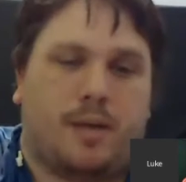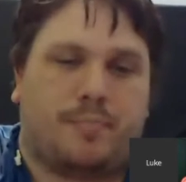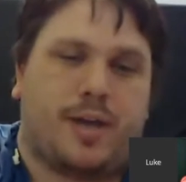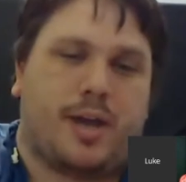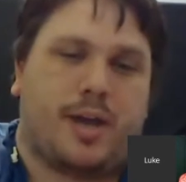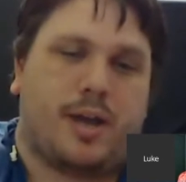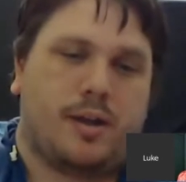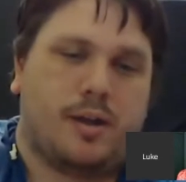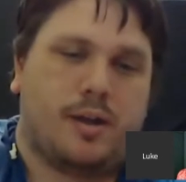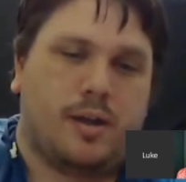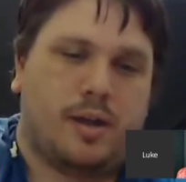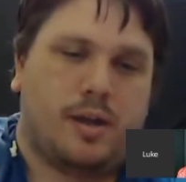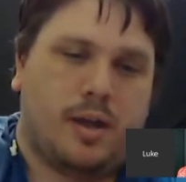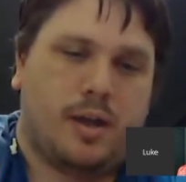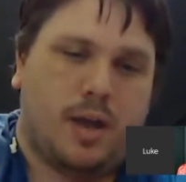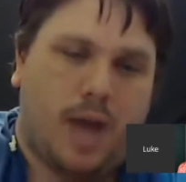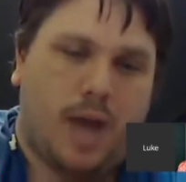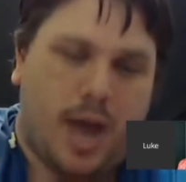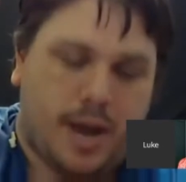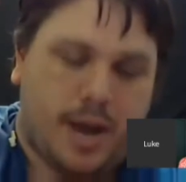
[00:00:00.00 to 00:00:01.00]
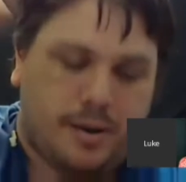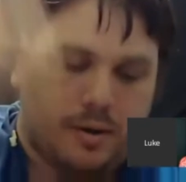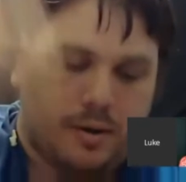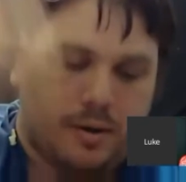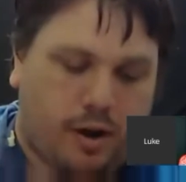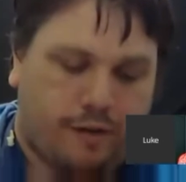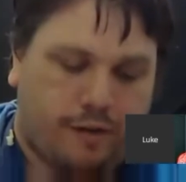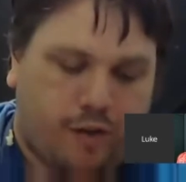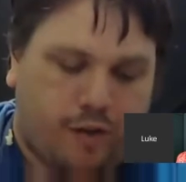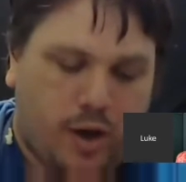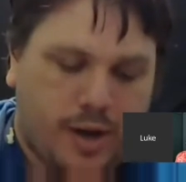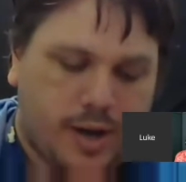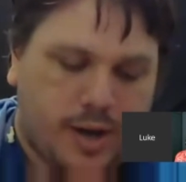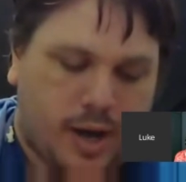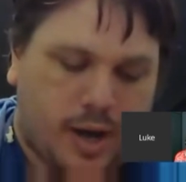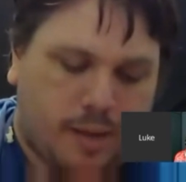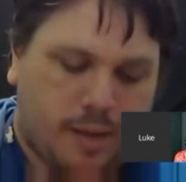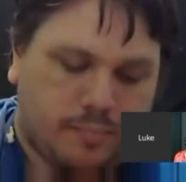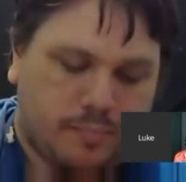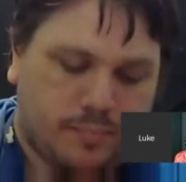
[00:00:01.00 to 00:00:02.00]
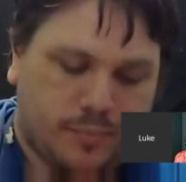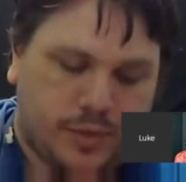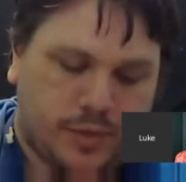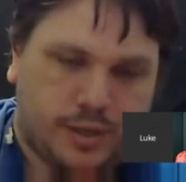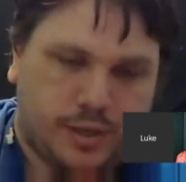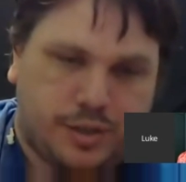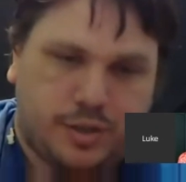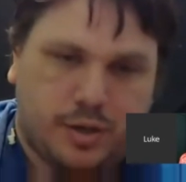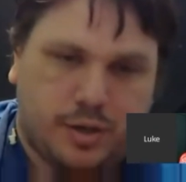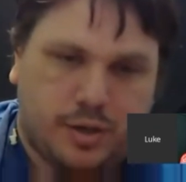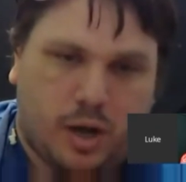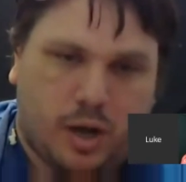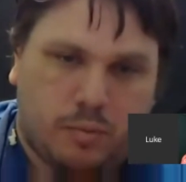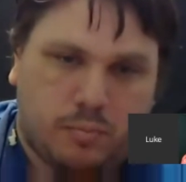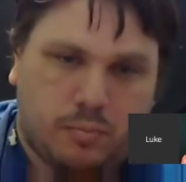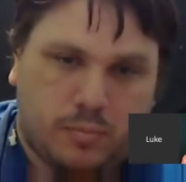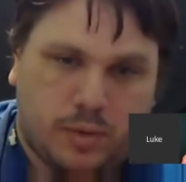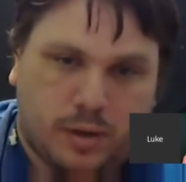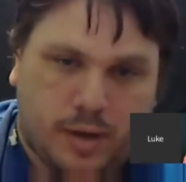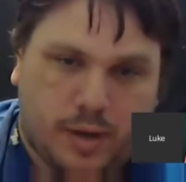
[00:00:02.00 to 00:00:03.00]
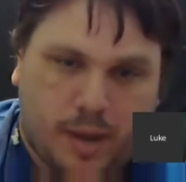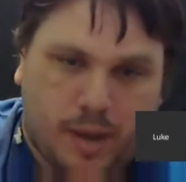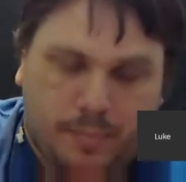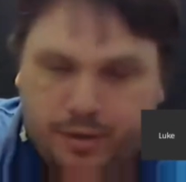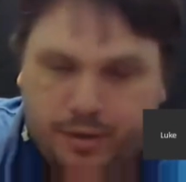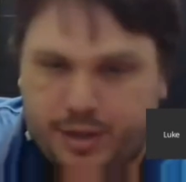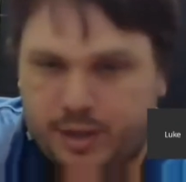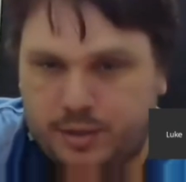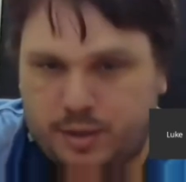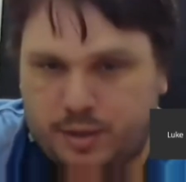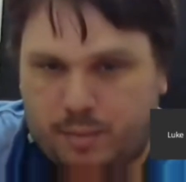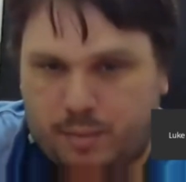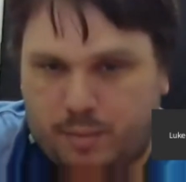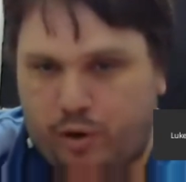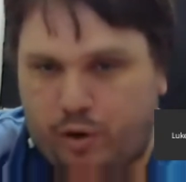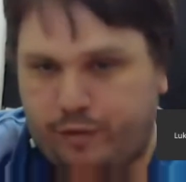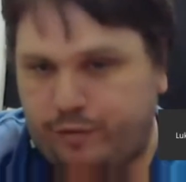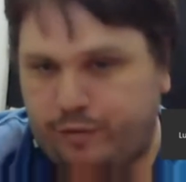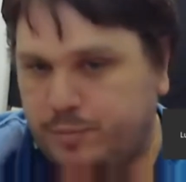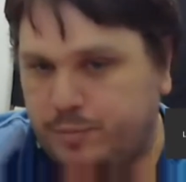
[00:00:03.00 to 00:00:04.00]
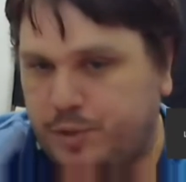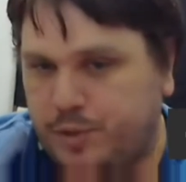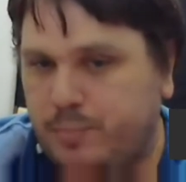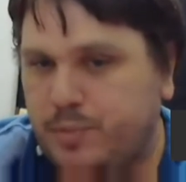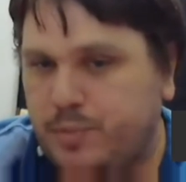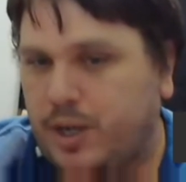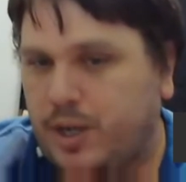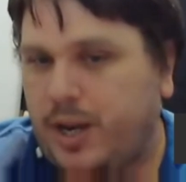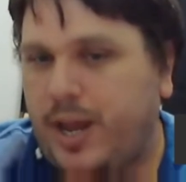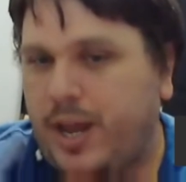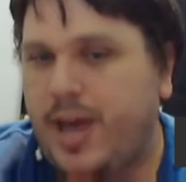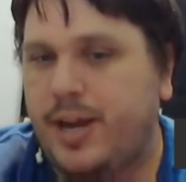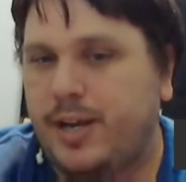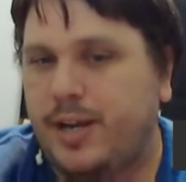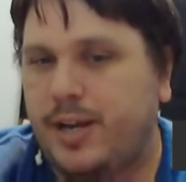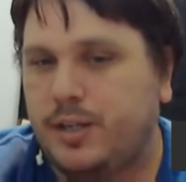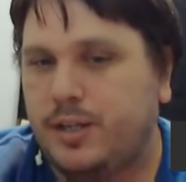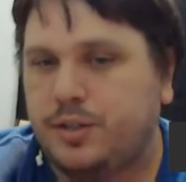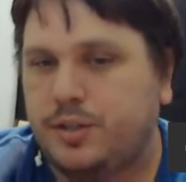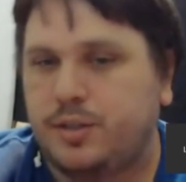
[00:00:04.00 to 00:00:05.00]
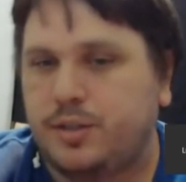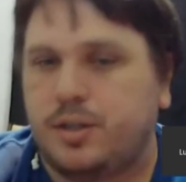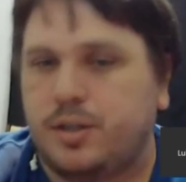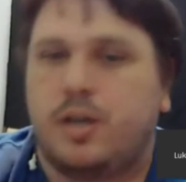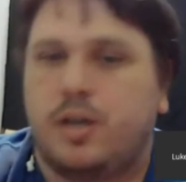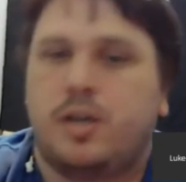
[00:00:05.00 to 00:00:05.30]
there." And I find a couple of things I borrowed from Jim Gillette is